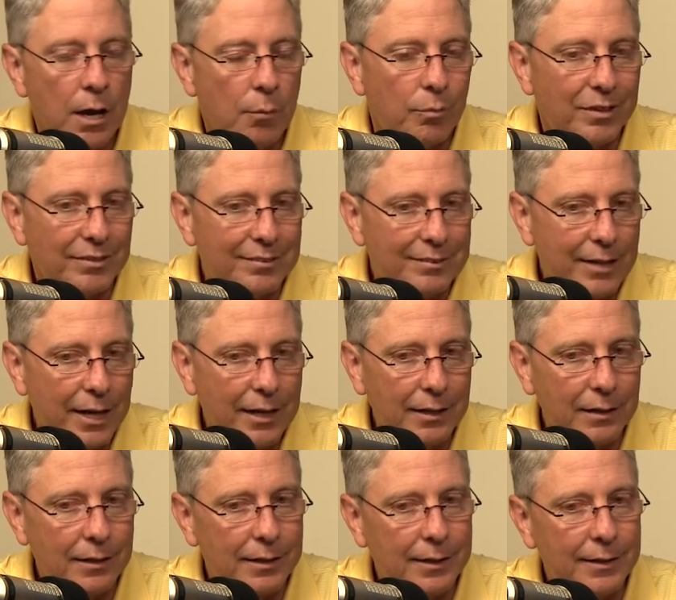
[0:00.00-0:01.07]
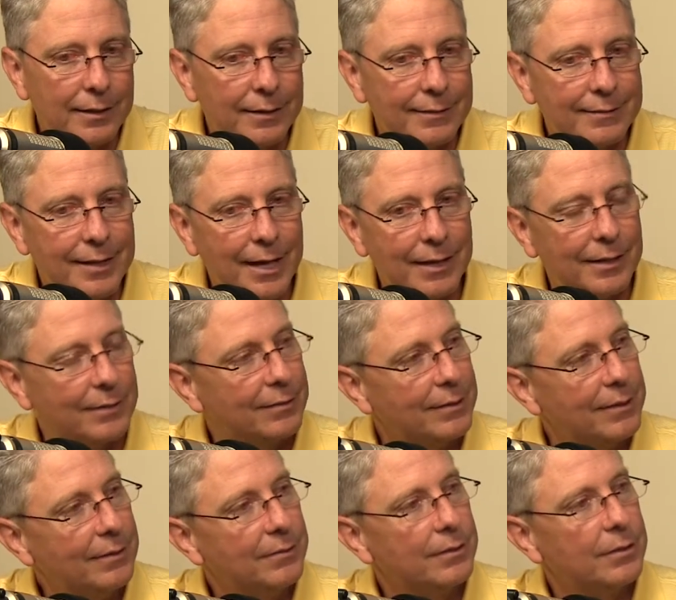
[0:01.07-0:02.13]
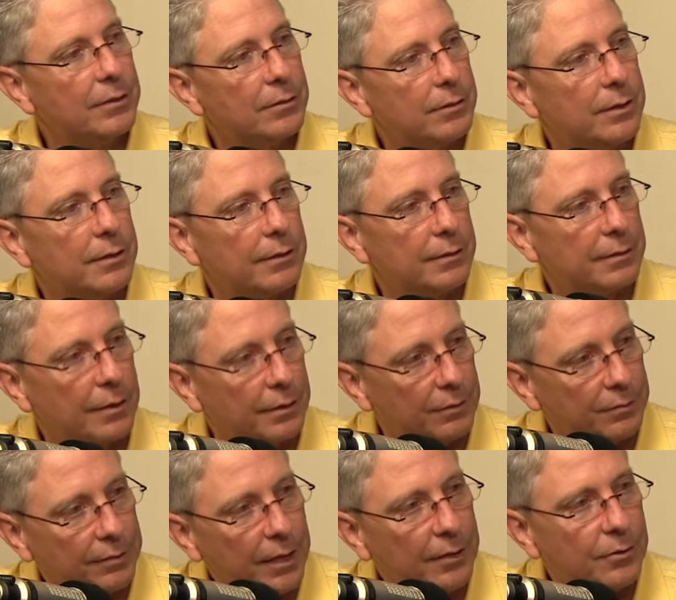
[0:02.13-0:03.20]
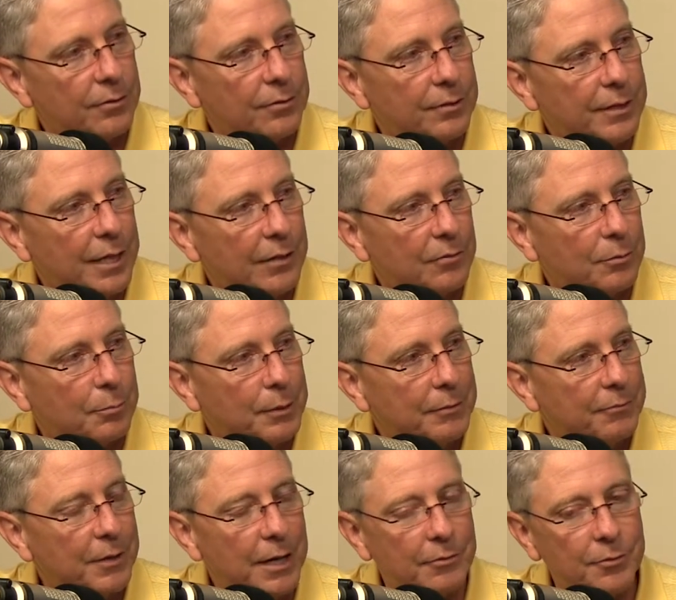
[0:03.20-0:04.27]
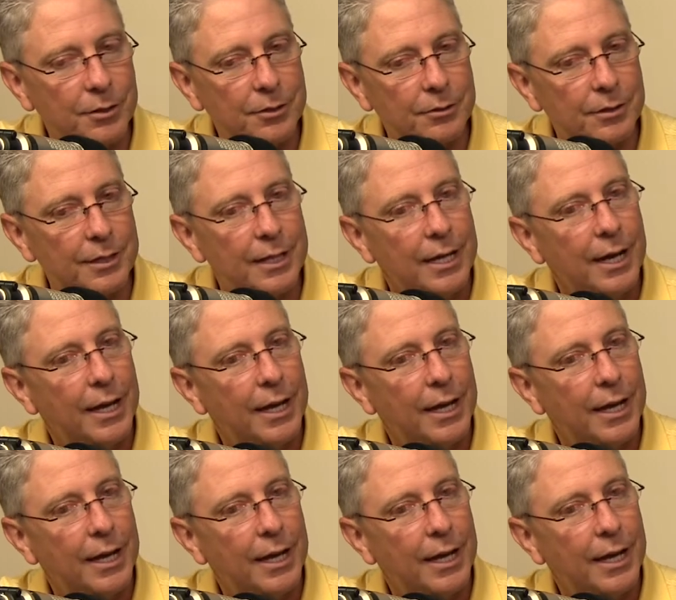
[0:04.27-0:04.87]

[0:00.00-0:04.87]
But secondly is that it's easy to look at the 10 sectors of the S&P 500